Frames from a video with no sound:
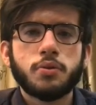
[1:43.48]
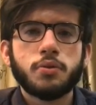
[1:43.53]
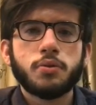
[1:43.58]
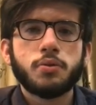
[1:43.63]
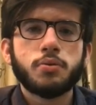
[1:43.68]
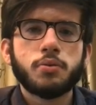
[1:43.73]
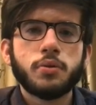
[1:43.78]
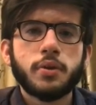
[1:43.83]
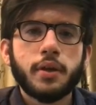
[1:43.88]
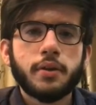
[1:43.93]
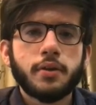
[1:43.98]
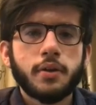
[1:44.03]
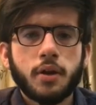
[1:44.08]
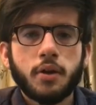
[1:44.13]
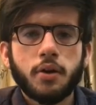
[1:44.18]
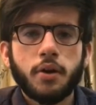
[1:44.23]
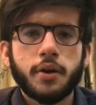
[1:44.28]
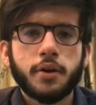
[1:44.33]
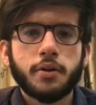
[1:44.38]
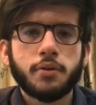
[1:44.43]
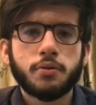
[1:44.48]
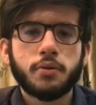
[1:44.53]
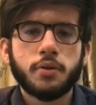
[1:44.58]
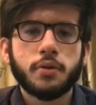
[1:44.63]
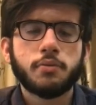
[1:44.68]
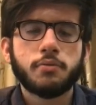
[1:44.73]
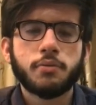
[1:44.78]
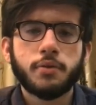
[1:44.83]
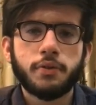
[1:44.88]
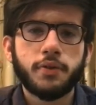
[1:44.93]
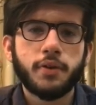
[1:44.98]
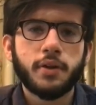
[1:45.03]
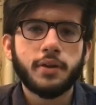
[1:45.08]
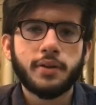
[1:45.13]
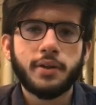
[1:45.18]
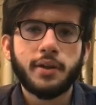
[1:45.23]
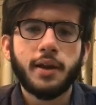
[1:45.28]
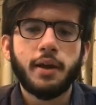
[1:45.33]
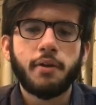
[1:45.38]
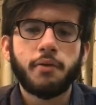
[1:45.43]
do that according to the
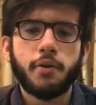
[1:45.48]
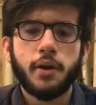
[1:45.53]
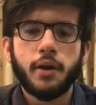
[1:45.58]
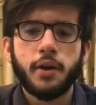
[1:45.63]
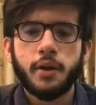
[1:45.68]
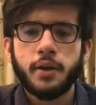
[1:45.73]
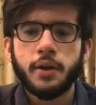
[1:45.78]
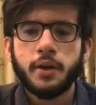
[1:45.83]
difficulty level.